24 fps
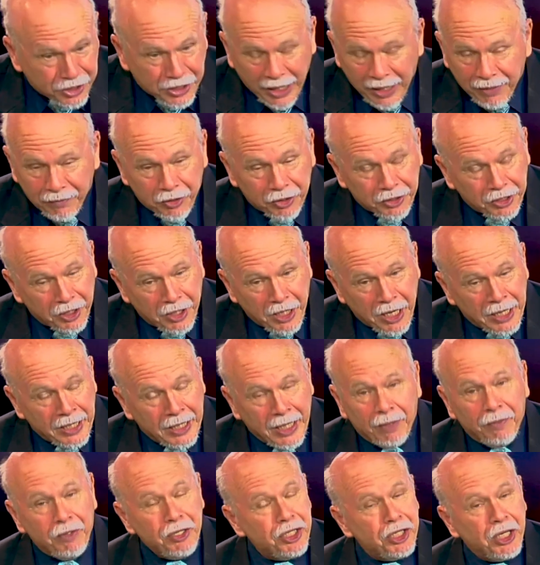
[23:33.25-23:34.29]
Savior today.
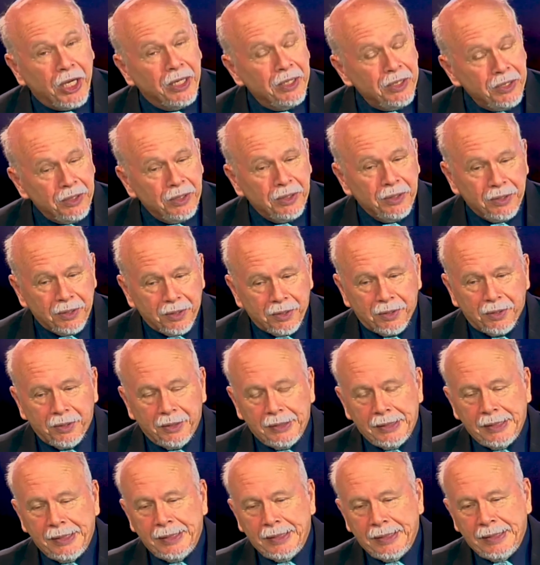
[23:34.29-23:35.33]
He never changes.
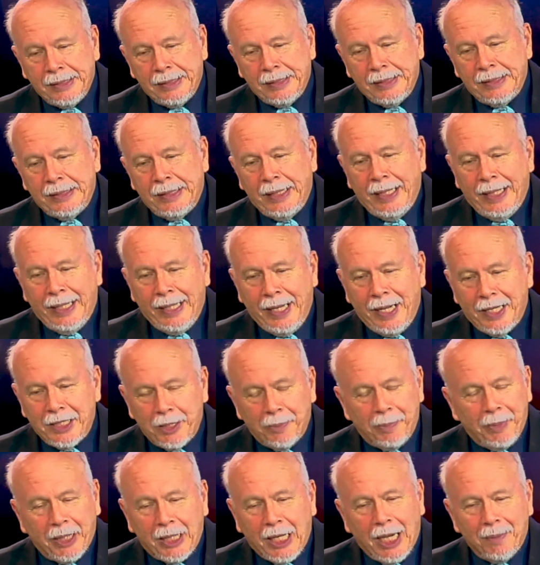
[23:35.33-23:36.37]
He
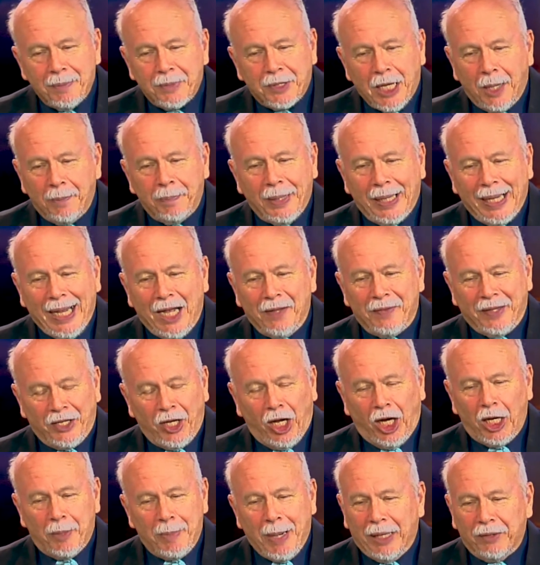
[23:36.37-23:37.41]
doesn't become something else. They
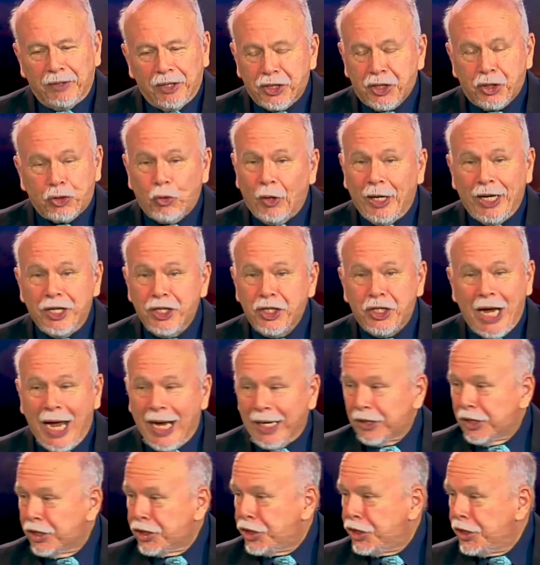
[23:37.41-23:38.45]
talk about the strange
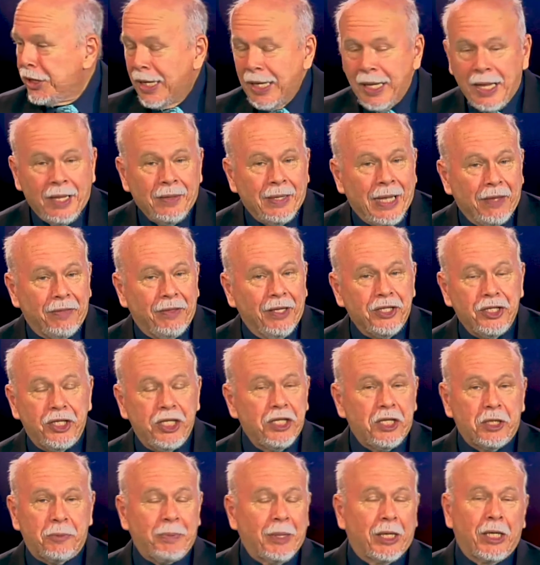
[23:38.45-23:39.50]
act. They think
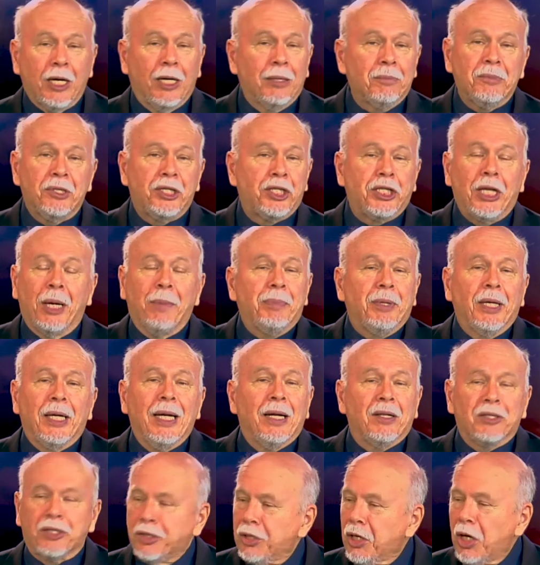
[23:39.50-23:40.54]
Jesus becomes something
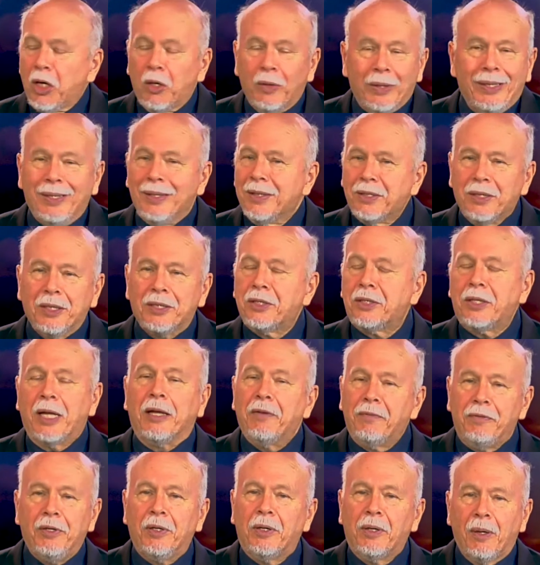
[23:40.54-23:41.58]
else. No, he is a
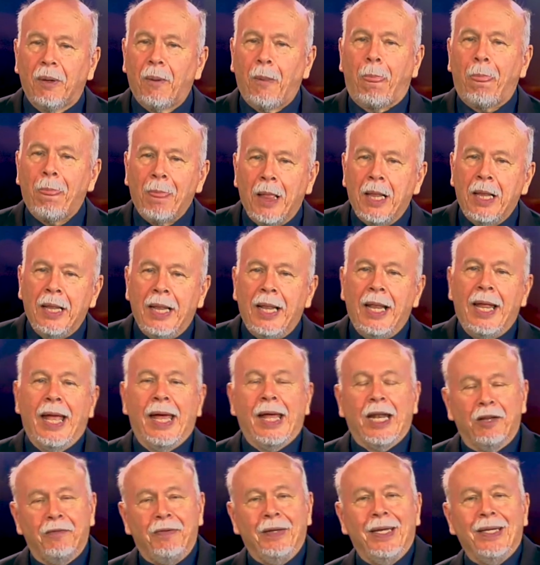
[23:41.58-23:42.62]
Savior.
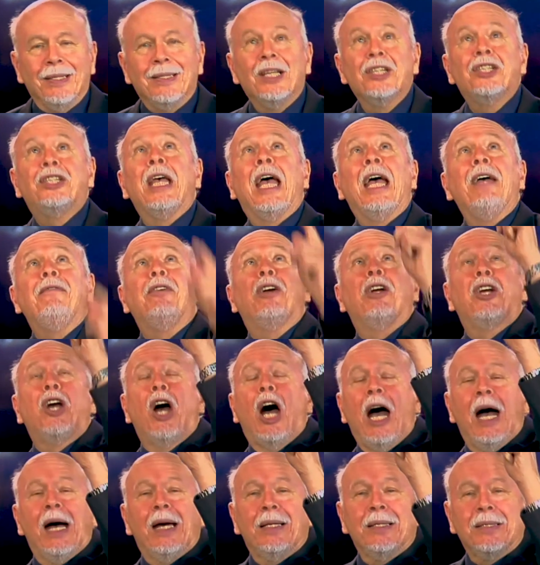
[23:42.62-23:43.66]
And if he is a Savior,
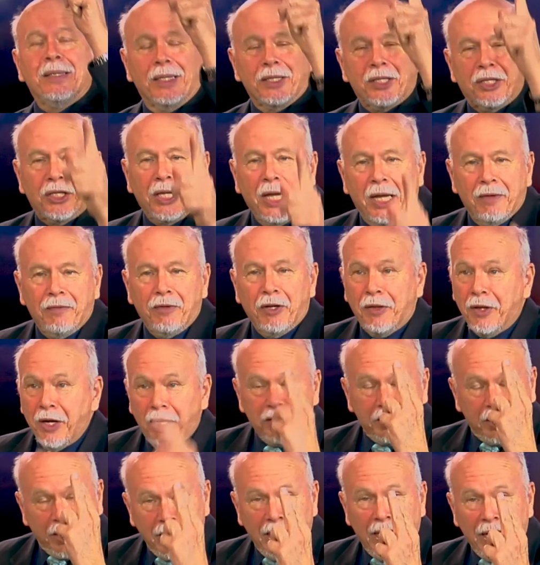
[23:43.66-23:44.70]
God is a Savior.
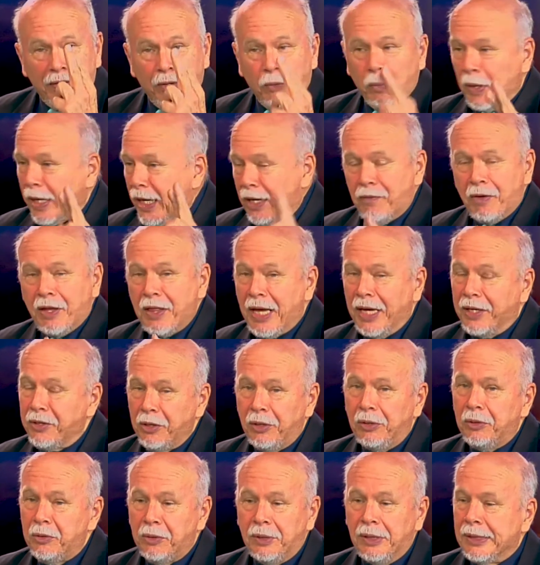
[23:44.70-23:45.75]
They're together. Whatever they
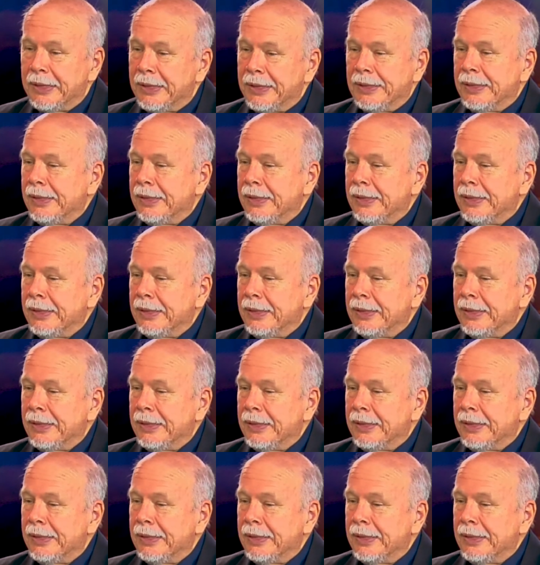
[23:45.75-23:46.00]
do,